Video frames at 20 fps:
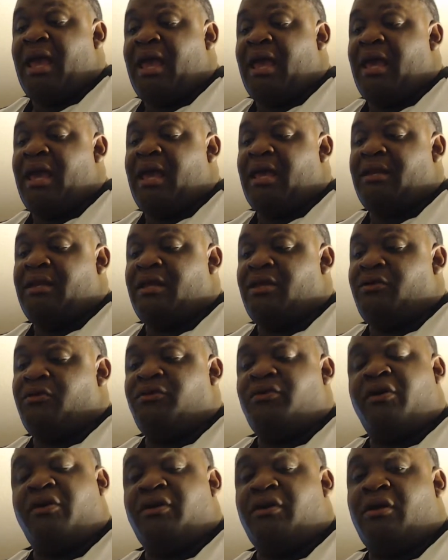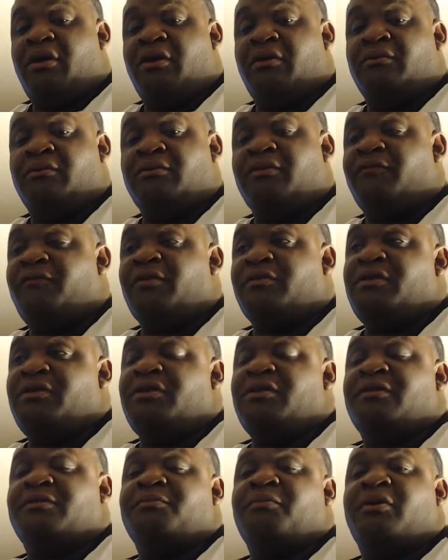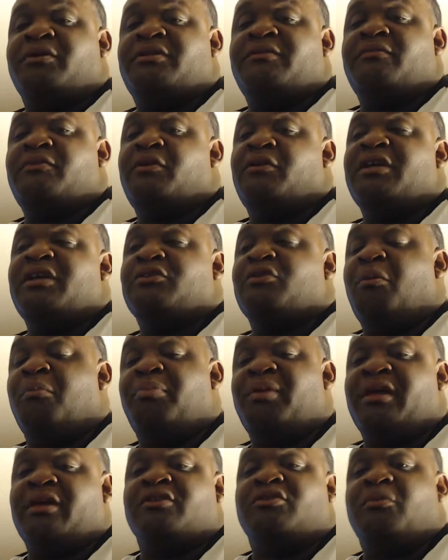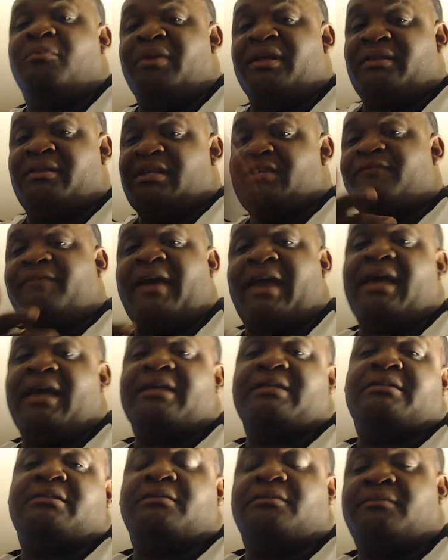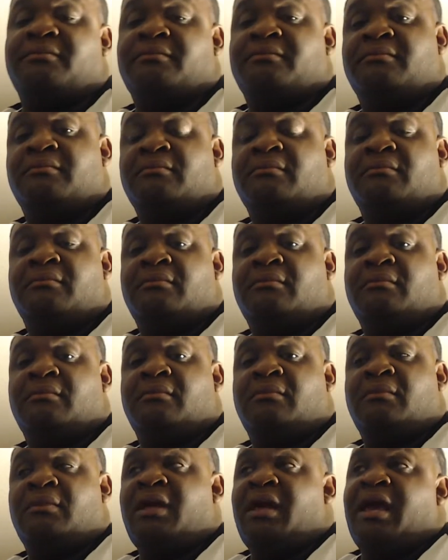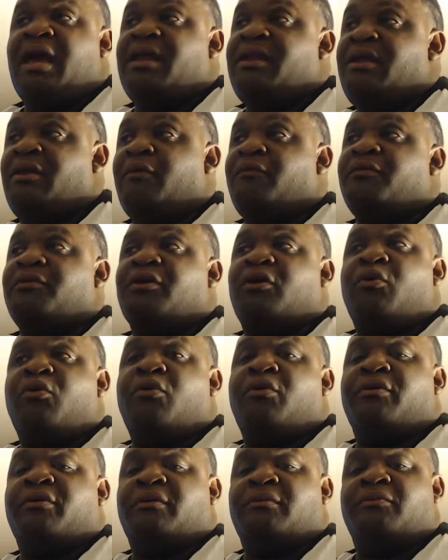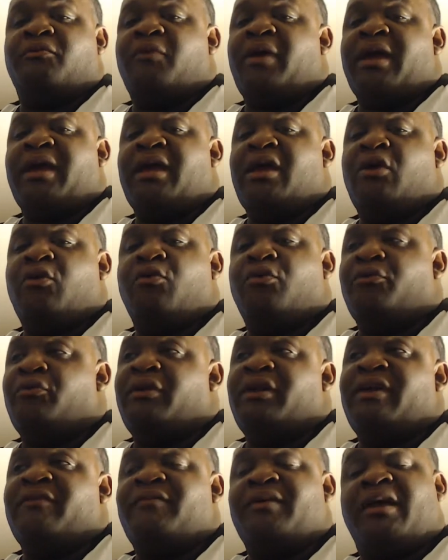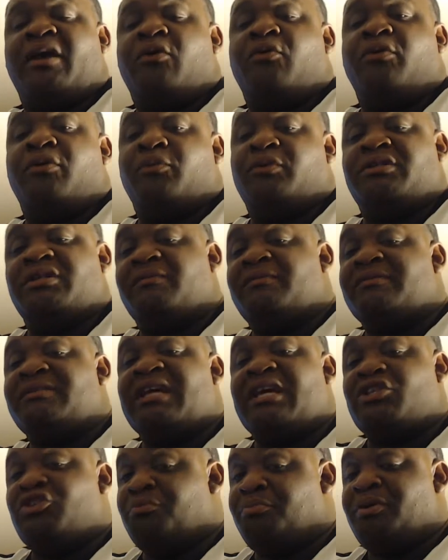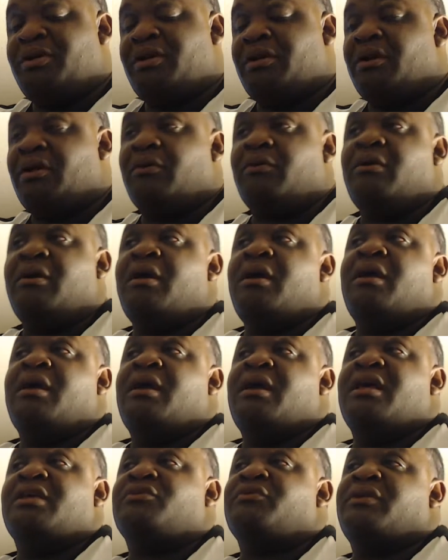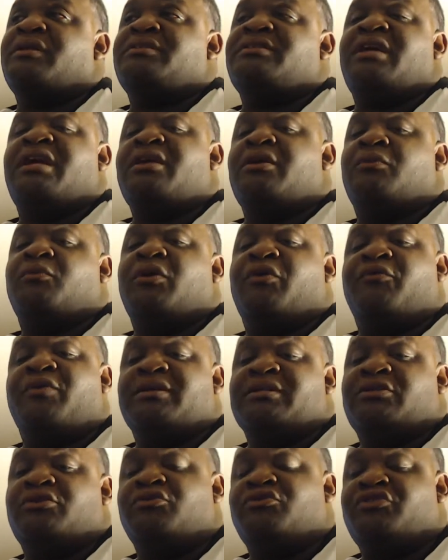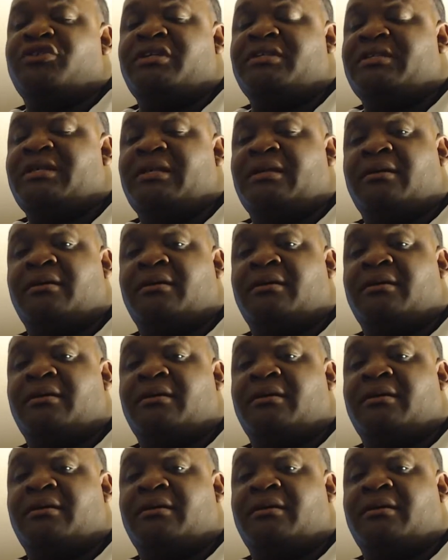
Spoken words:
and then you turn it on, the first thing the smart TV do is go blink, it's gonna blink this fast. And then over in the corner, right hand corner or left hand corner, whichever side you put it on, it's gonna tell you what resolution it's in.